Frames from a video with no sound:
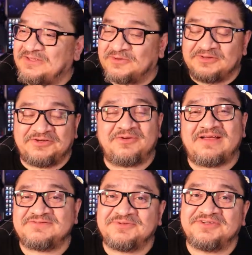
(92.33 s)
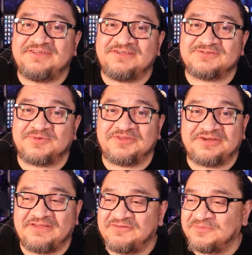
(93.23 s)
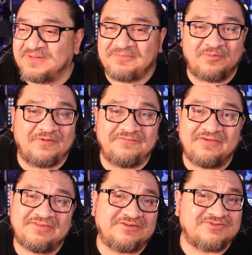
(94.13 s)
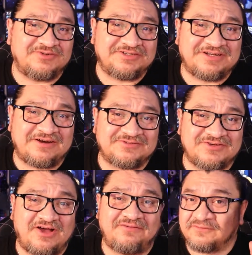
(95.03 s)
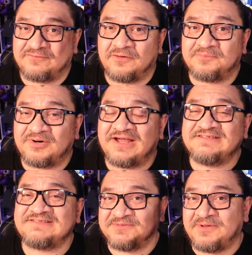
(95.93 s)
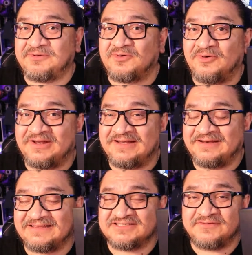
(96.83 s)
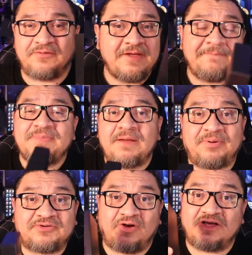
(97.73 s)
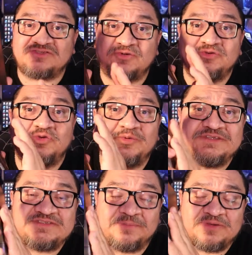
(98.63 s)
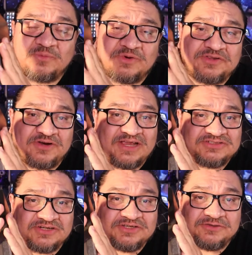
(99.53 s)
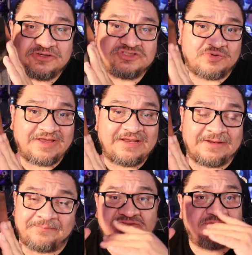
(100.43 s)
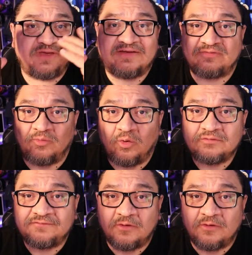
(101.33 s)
You know, they do have some good deals where they're giving you maybe $150 to $200 off the phone price to be able to go ahead and get this phone. But they're also doing something where they're actually, you could trade in. So if you have some old